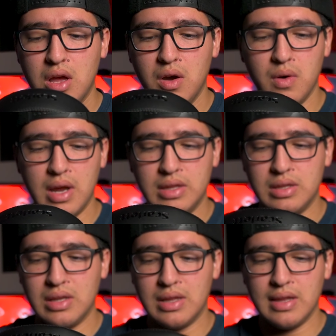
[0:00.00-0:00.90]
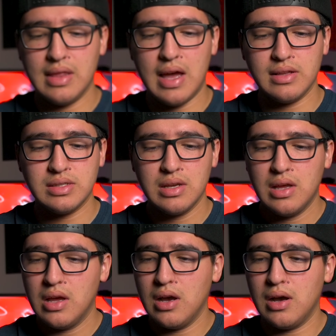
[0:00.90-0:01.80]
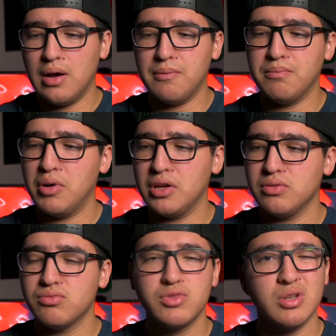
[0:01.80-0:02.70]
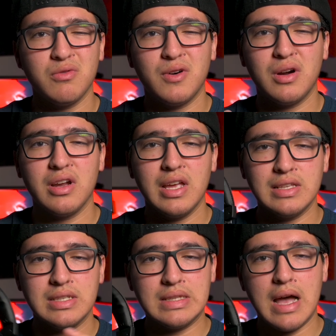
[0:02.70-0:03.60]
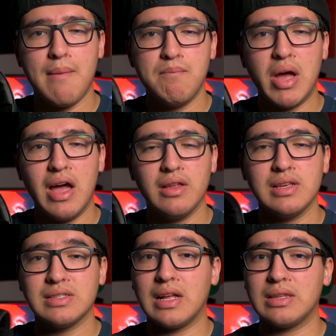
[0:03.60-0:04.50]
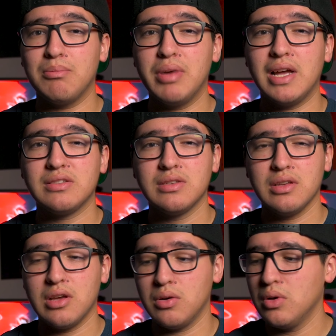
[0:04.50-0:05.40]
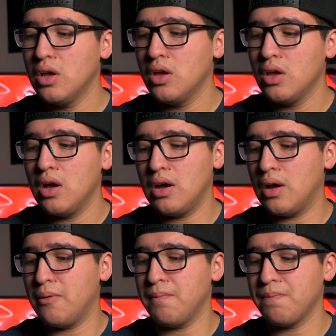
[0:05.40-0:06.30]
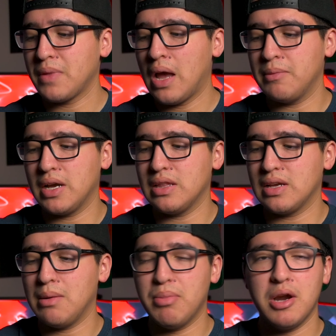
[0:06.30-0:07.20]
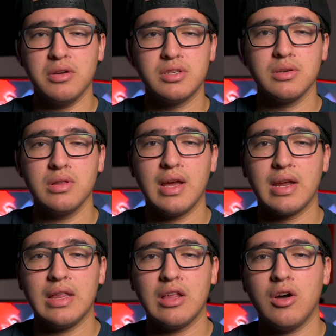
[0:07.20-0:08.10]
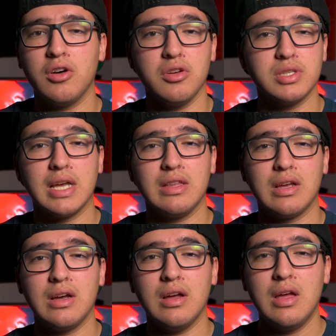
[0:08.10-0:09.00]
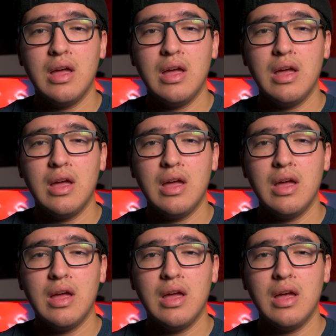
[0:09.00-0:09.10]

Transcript: or anything like that. But so far it's not bad. It's not the best, you know. I'm not going to compare it to like an Audio-Technica